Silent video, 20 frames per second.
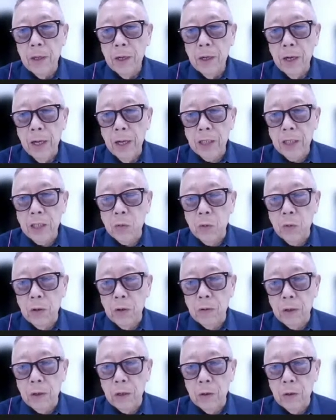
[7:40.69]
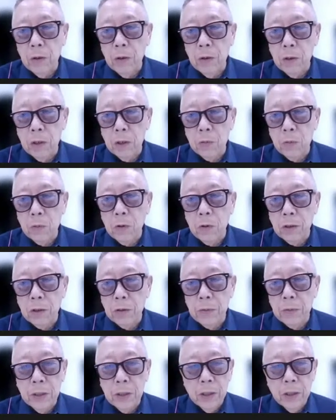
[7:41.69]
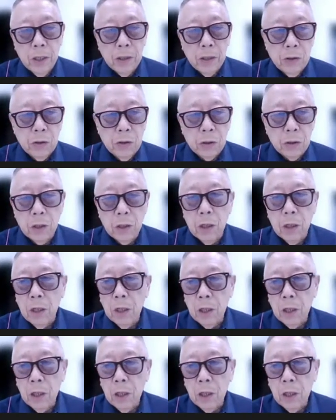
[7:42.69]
Leg swelling. Oh, that's water retention.